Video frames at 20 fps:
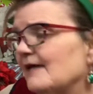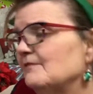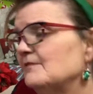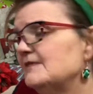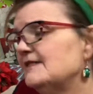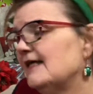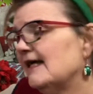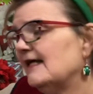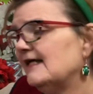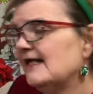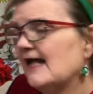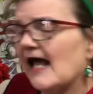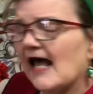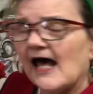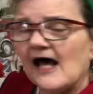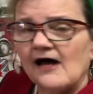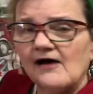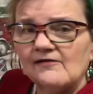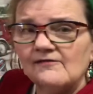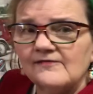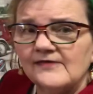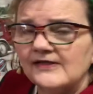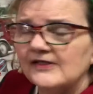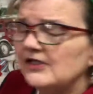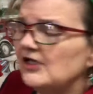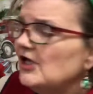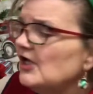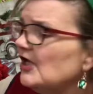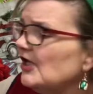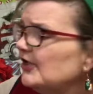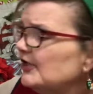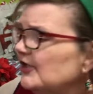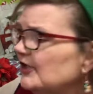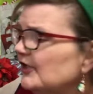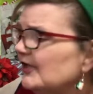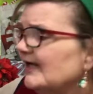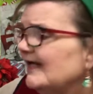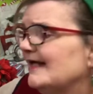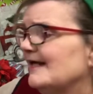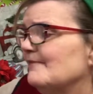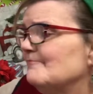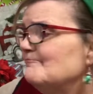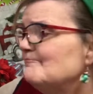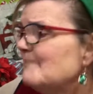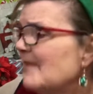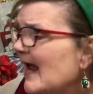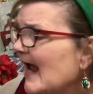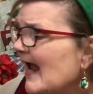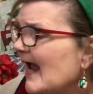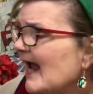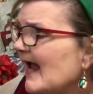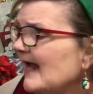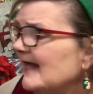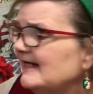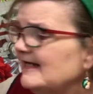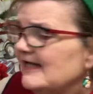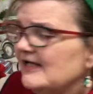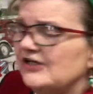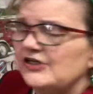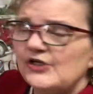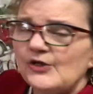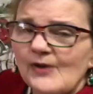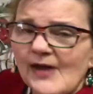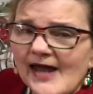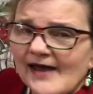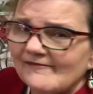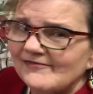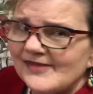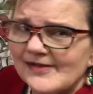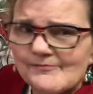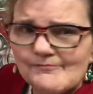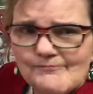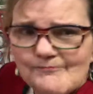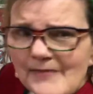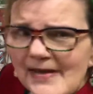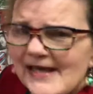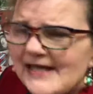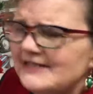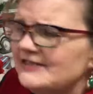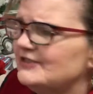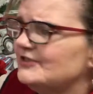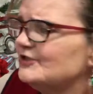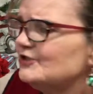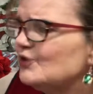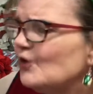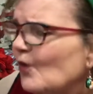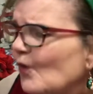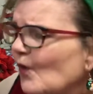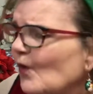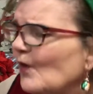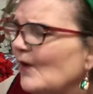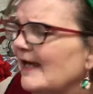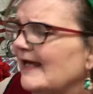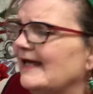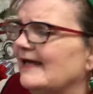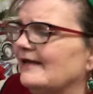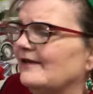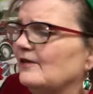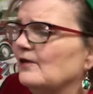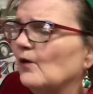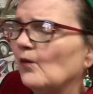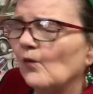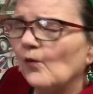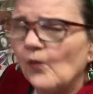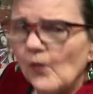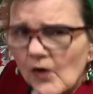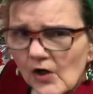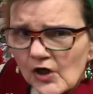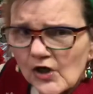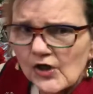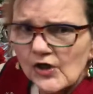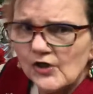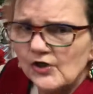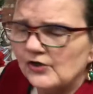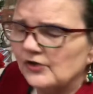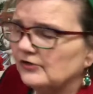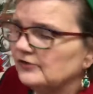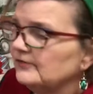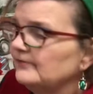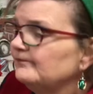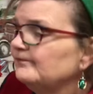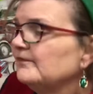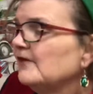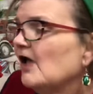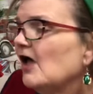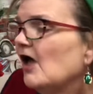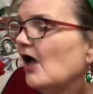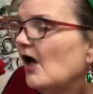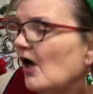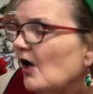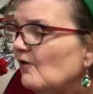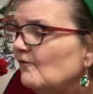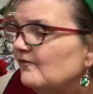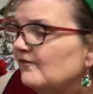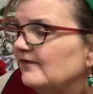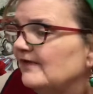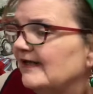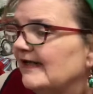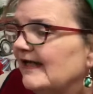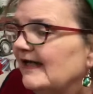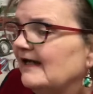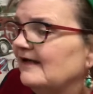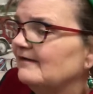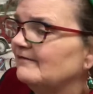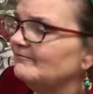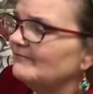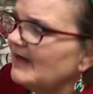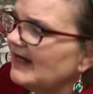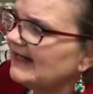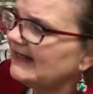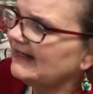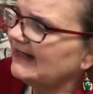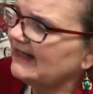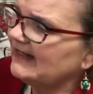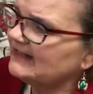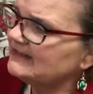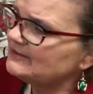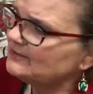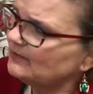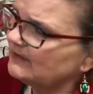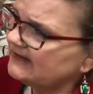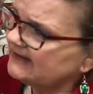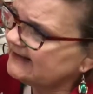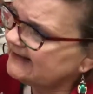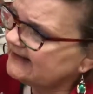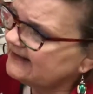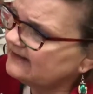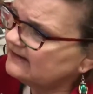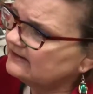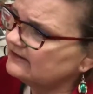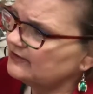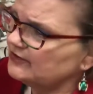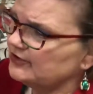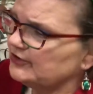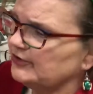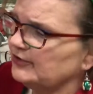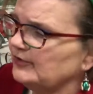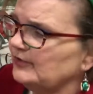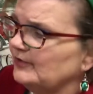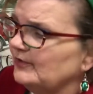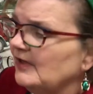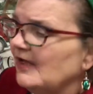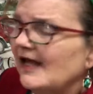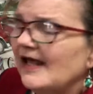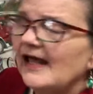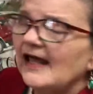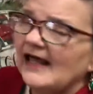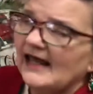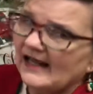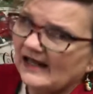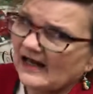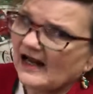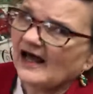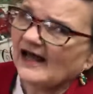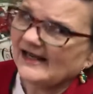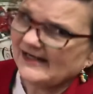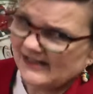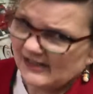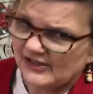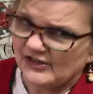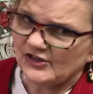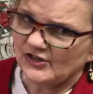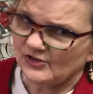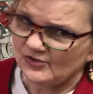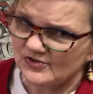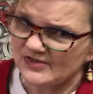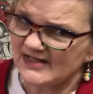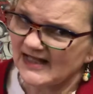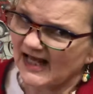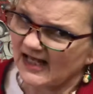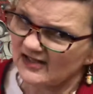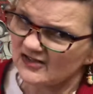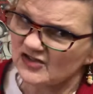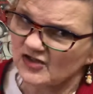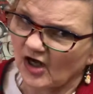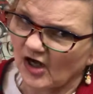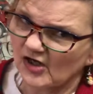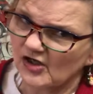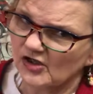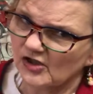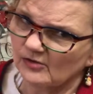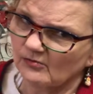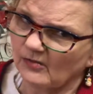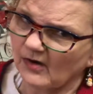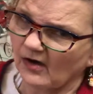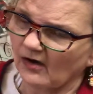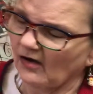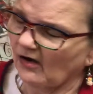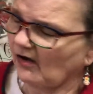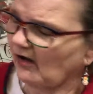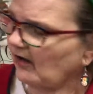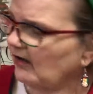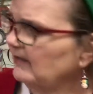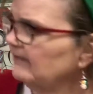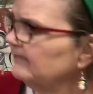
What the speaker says: said to Alvin. "You're in a band and you have the best toy in the world. Hopefully my legs will heal soon and I can use that soccer ball."